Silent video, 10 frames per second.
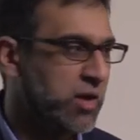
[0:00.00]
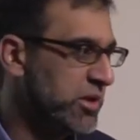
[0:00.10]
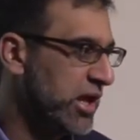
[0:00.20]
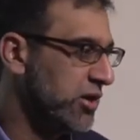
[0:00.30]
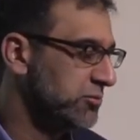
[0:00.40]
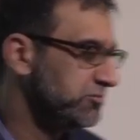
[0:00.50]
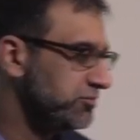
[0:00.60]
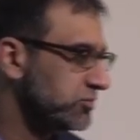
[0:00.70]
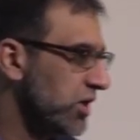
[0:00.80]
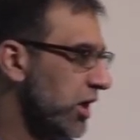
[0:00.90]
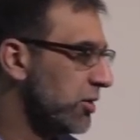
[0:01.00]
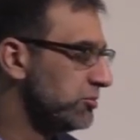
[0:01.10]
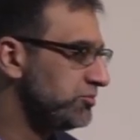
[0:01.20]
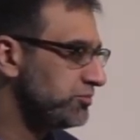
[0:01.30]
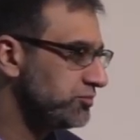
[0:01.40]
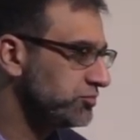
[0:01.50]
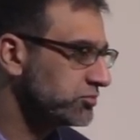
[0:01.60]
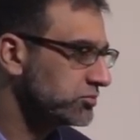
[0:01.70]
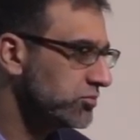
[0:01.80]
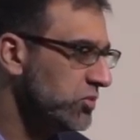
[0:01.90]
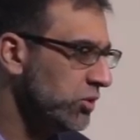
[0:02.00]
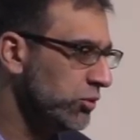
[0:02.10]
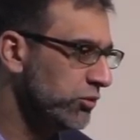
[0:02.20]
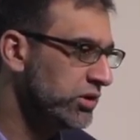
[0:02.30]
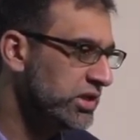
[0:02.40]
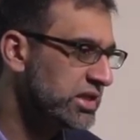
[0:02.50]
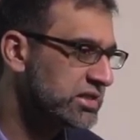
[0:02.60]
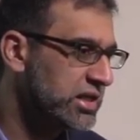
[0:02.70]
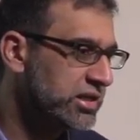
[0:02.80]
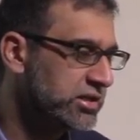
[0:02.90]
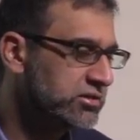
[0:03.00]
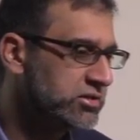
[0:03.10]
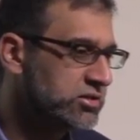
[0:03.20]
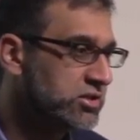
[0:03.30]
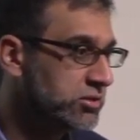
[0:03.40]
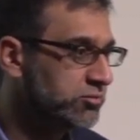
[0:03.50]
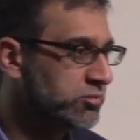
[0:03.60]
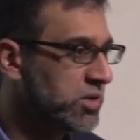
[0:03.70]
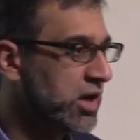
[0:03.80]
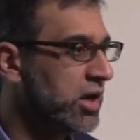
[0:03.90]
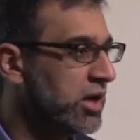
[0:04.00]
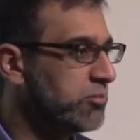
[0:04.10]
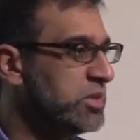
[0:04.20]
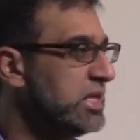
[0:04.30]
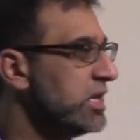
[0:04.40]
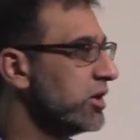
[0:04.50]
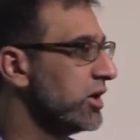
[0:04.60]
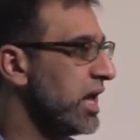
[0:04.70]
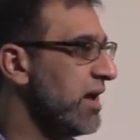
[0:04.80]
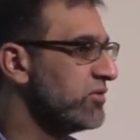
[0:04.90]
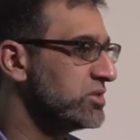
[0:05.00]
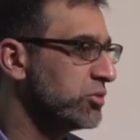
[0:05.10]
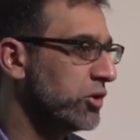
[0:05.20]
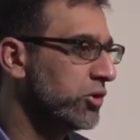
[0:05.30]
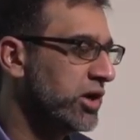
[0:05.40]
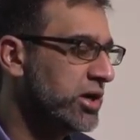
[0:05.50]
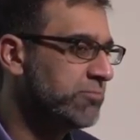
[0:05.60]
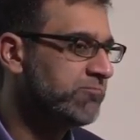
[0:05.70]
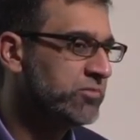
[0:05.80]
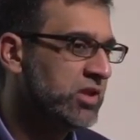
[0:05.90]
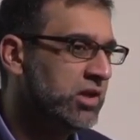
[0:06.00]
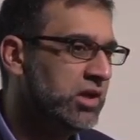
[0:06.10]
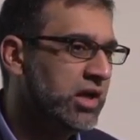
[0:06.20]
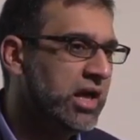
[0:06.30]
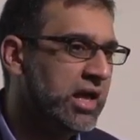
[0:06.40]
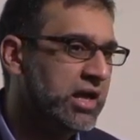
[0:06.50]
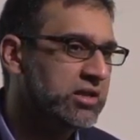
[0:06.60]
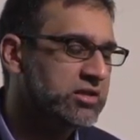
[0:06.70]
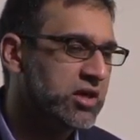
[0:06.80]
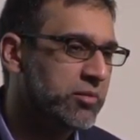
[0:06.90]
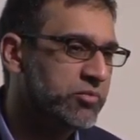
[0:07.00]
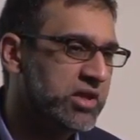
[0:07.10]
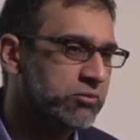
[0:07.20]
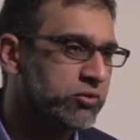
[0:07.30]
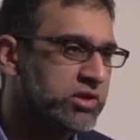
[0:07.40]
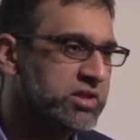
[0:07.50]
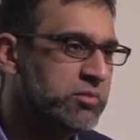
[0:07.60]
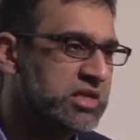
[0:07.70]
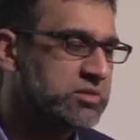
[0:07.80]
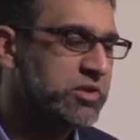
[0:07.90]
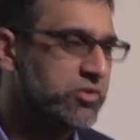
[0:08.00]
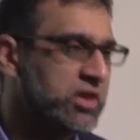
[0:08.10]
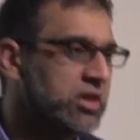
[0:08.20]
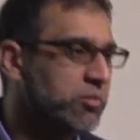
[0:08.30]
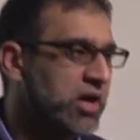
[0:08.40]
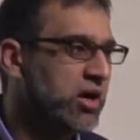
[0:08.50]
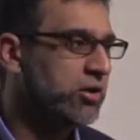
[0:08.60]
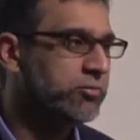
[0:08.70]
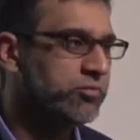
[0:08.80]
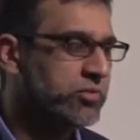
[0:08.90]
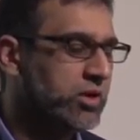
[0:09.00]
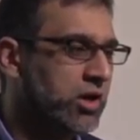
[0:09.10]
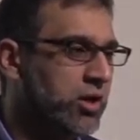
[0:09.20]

coming out. We're really excited to be here and have this program, and it really makes me think about